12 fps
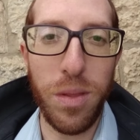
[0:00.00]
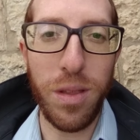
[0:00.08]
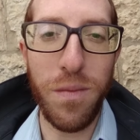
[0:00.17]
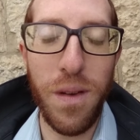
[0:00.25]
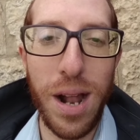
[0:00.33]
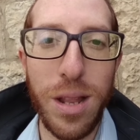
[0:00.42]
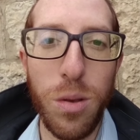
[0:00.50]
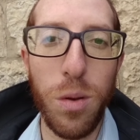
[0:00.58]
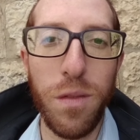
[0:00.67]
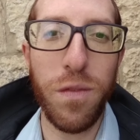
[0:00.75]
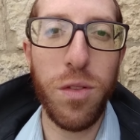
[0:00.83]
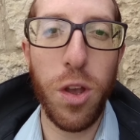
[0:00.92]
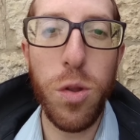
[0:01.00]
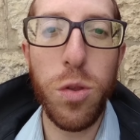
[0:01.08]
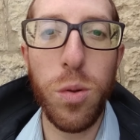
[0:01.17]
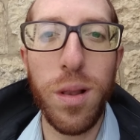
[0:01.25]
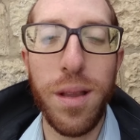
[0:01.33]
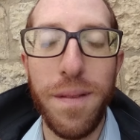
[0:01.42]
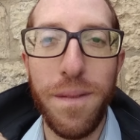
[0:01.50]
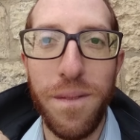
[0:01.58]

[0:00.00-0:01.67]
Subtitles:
this value of total